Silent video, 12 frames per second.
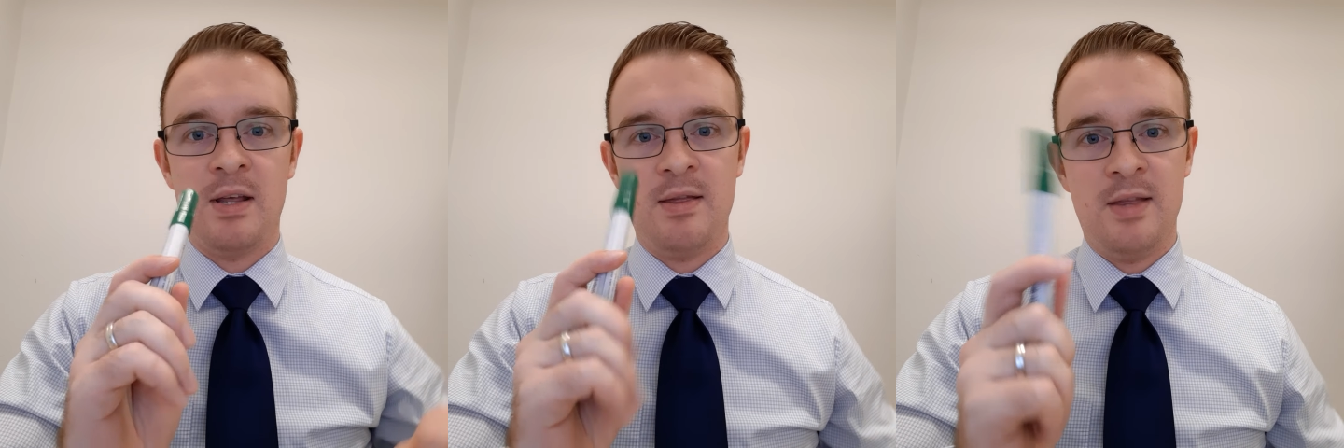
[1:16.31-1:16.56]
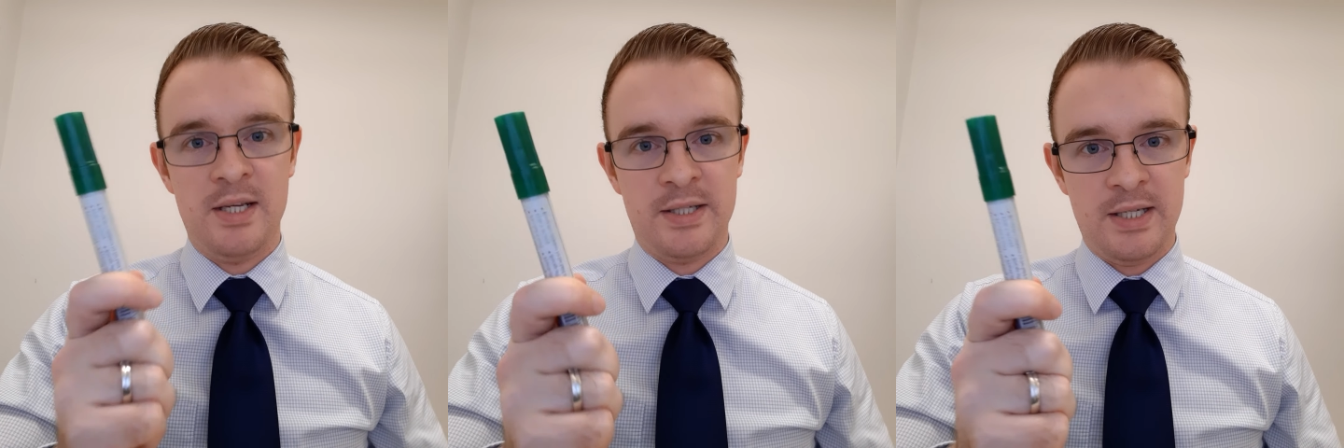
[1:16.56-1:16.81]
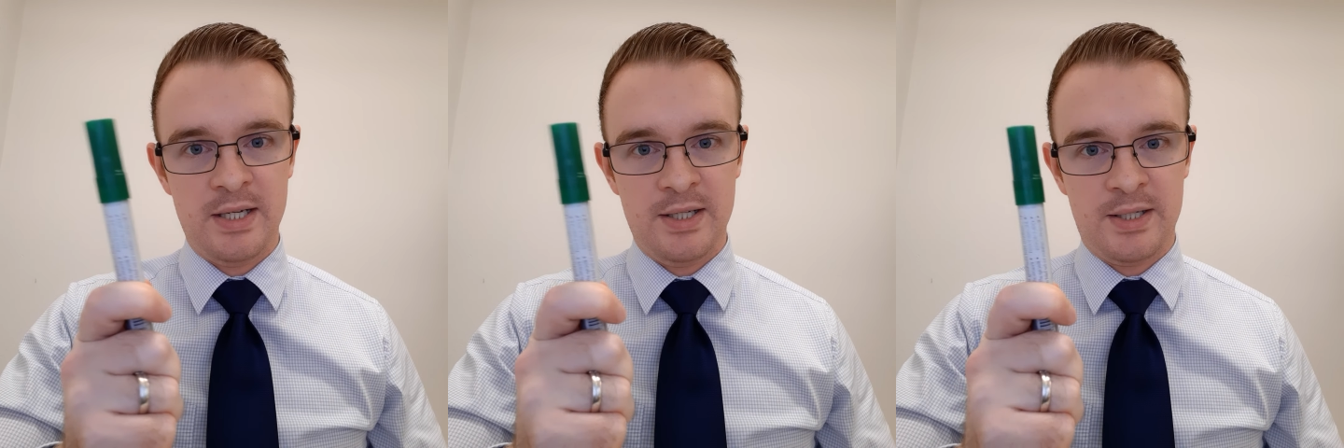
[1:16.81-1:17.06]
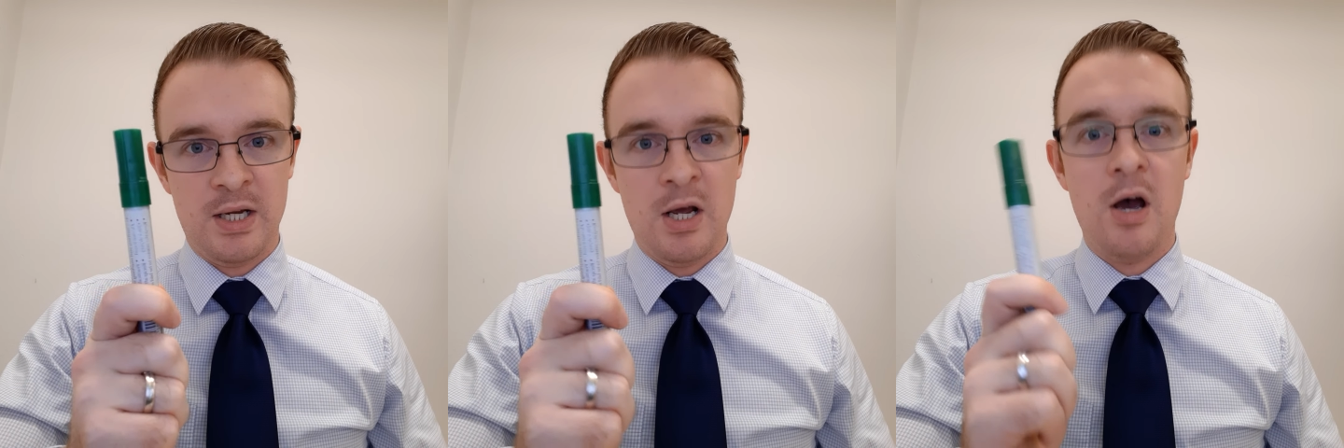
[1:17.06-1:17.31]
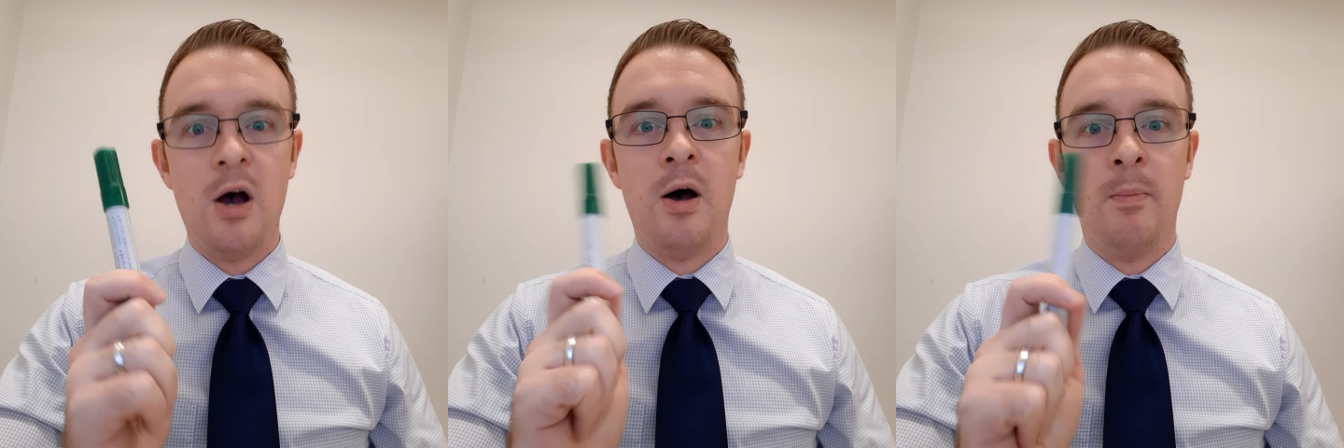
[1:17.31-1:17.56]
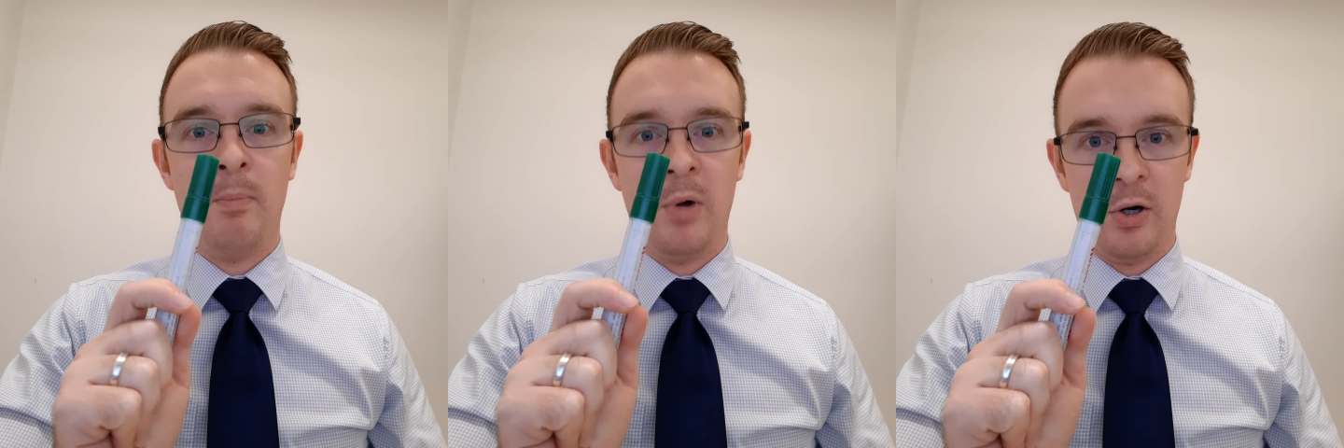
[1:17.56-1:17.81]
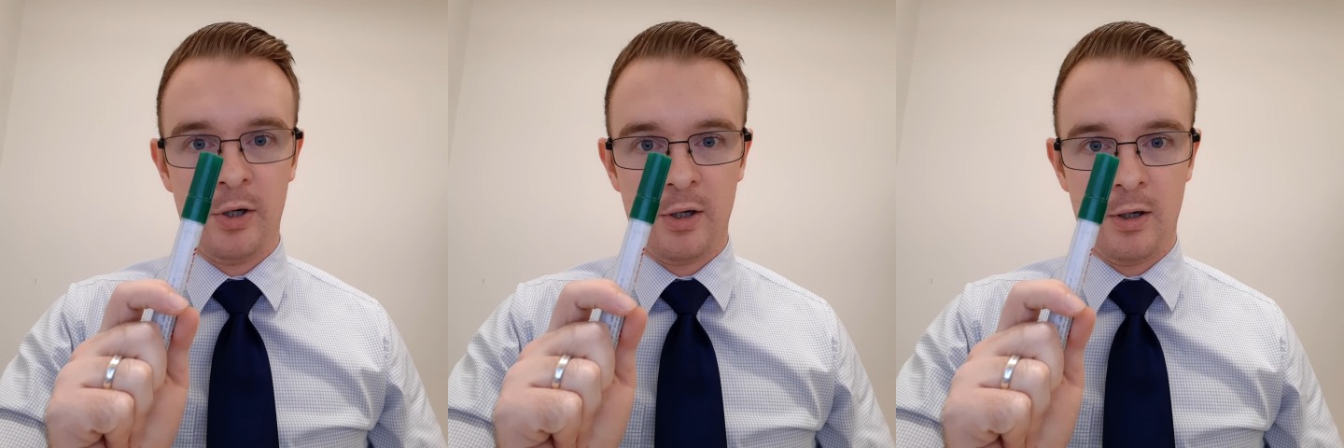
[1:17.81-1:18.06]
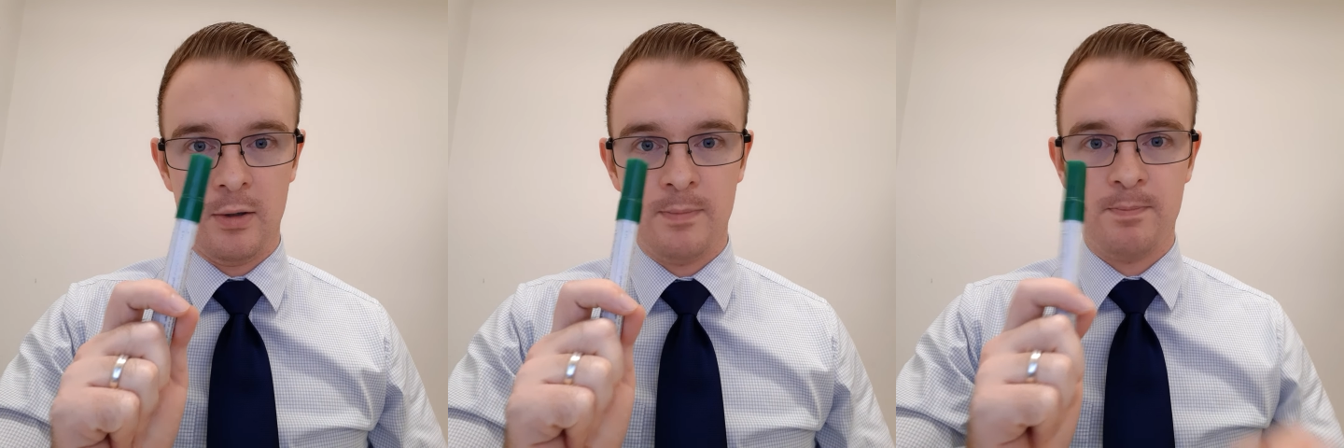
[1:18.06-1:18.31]
this is a
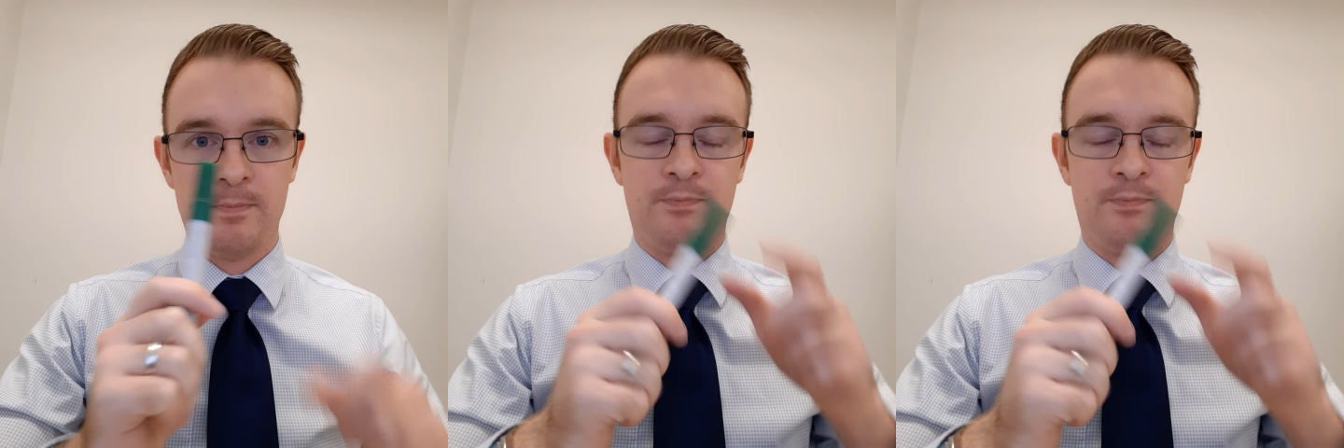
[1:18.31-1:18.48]
marker.